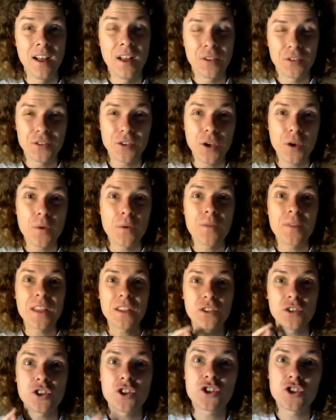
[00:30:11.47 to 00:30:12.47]
So
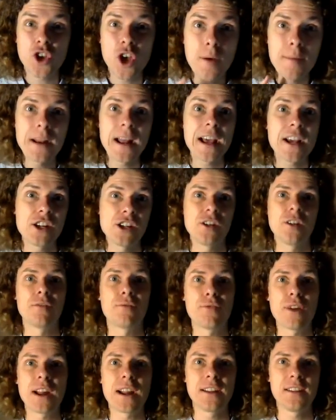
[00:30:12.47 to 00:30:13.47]
there's a determination on
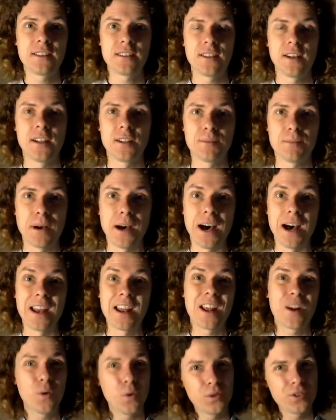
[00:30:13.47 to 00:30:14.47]
Frankenstein's part,
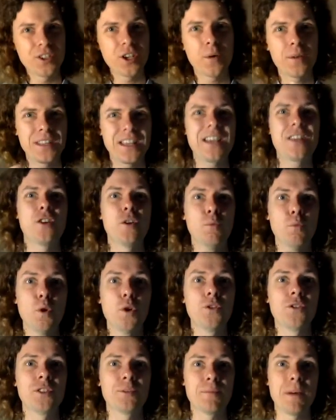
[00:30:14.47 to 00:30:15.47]
and also in the end on
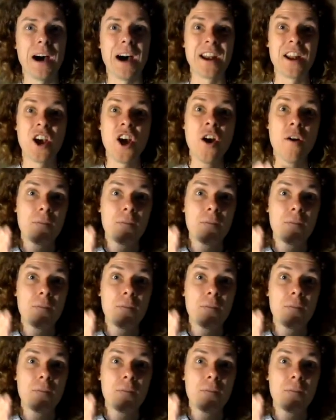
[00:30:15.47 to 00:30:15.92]
Walton's part,